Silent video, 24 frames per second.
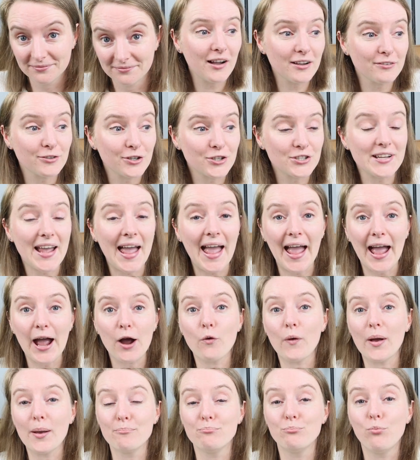I've learned
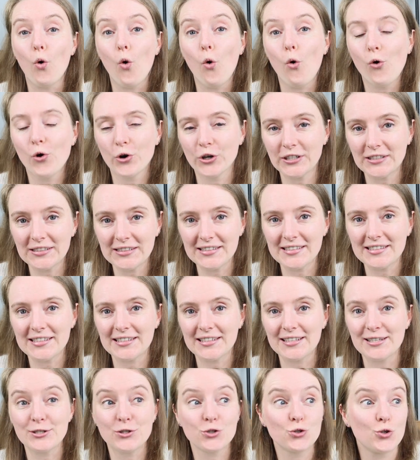how important
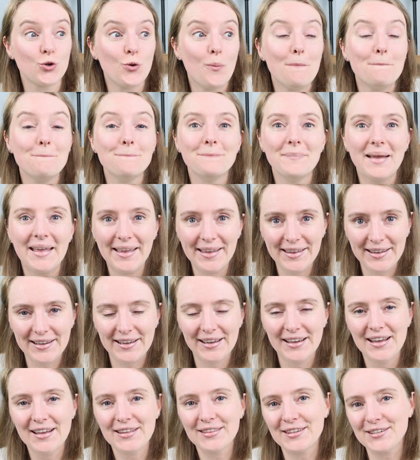it is to
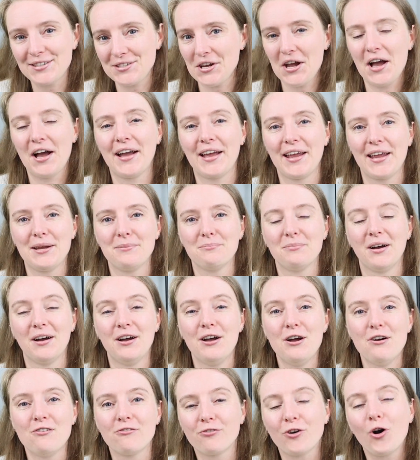make the time
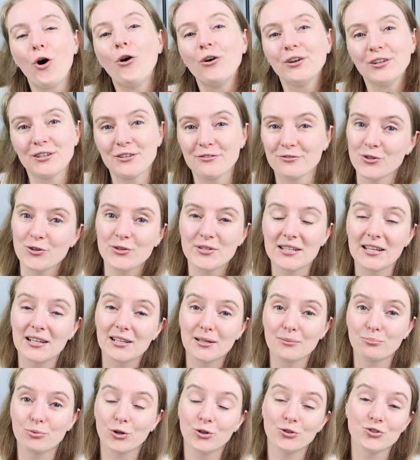for all of those
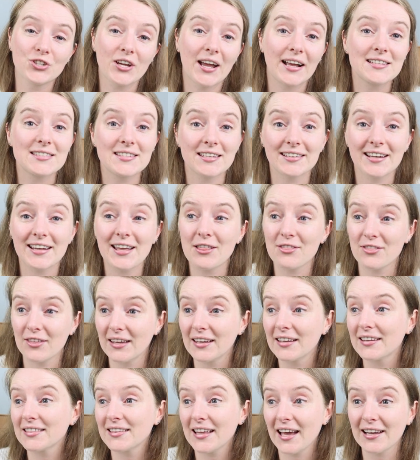little projects. And I
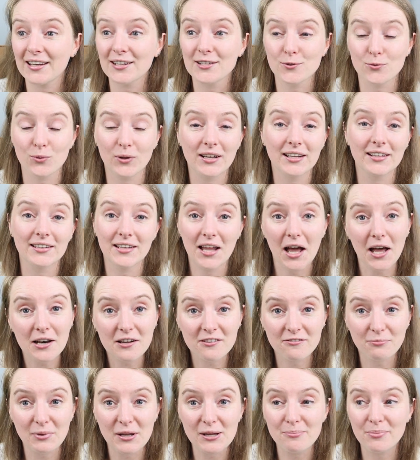think that is what a lot
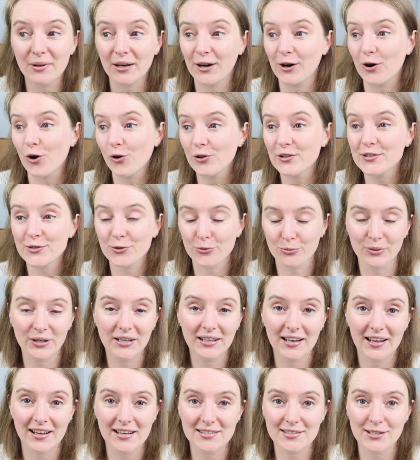of people are also
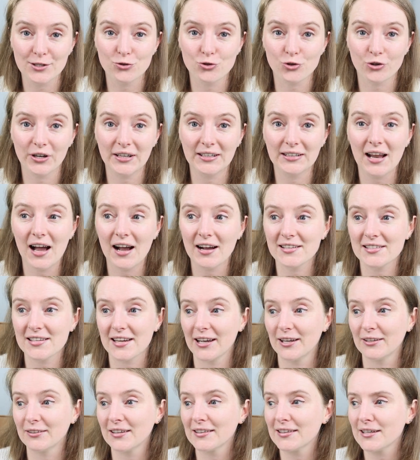realizing during
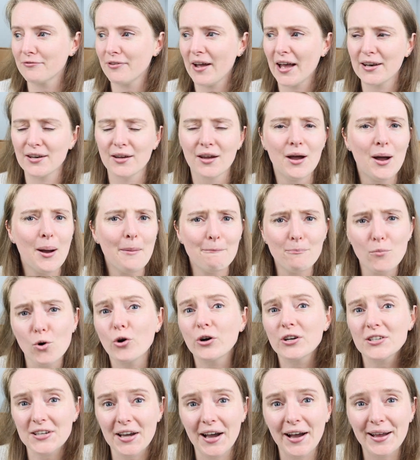lockdown that they've had
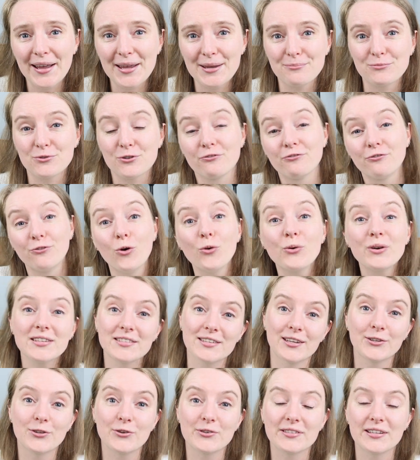more time to focus
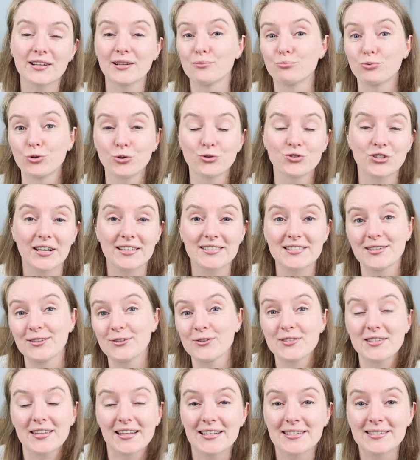on those little projects and
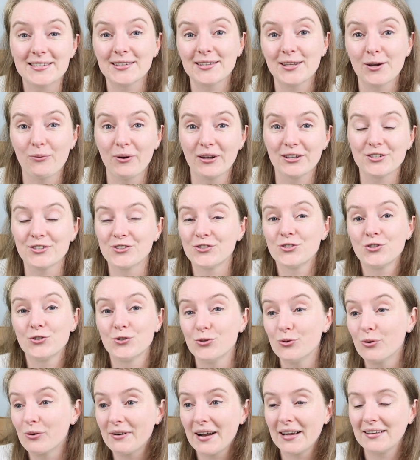those things that they wanted to
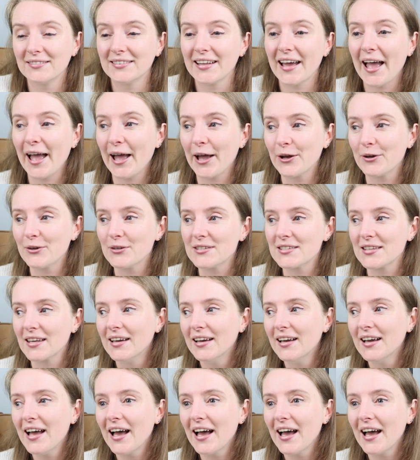do around the house.